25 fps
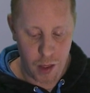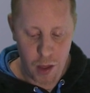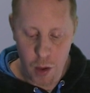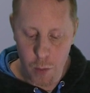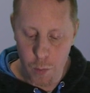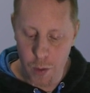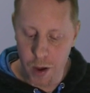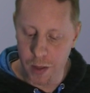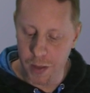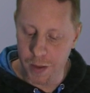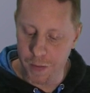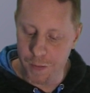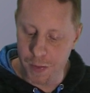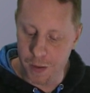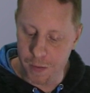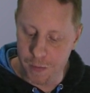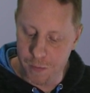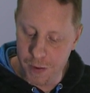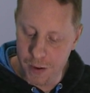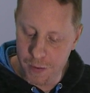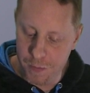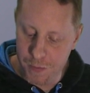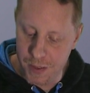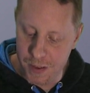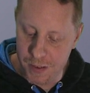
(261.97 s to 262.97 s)
Well, if the
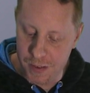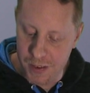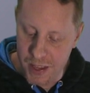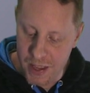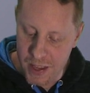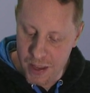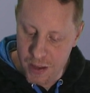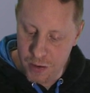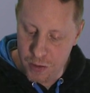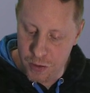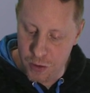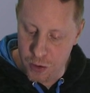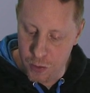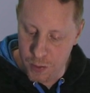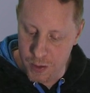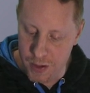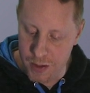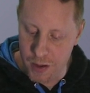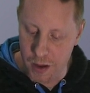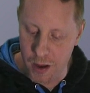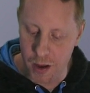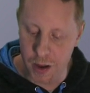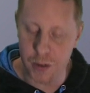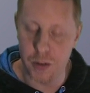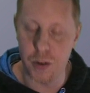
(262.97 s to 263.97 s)
fifth is in tune at
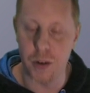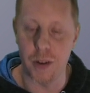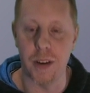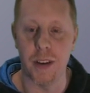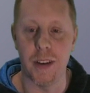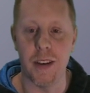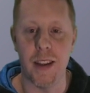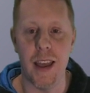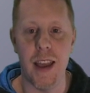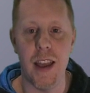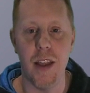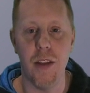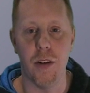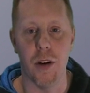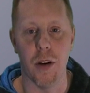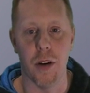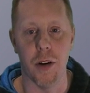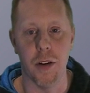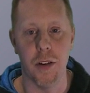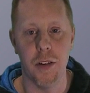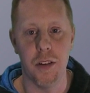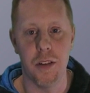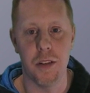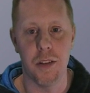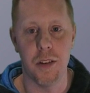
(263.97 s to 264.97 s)
110
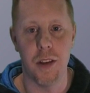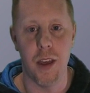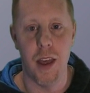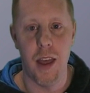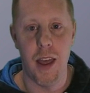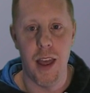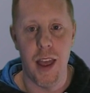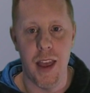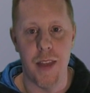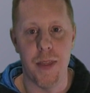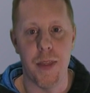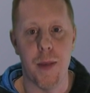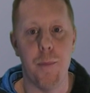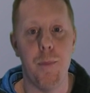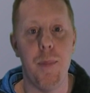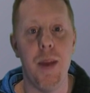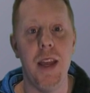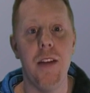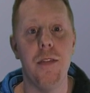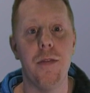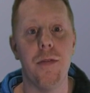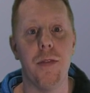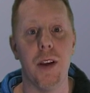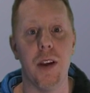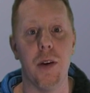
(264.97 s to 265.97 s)
hertz and the
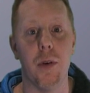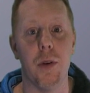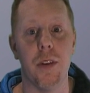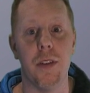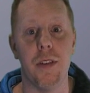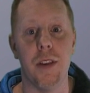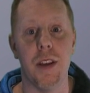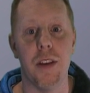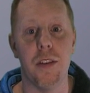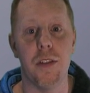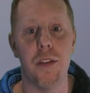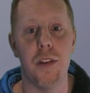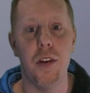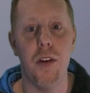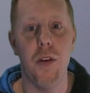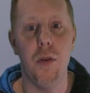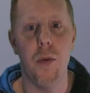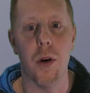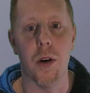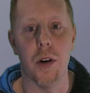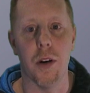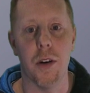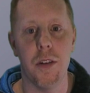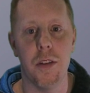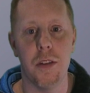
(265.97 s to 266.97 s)
beat frequency is 2
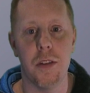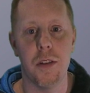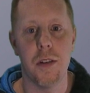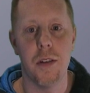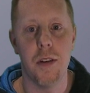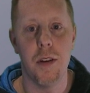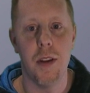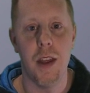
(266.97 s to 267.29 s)
hertz,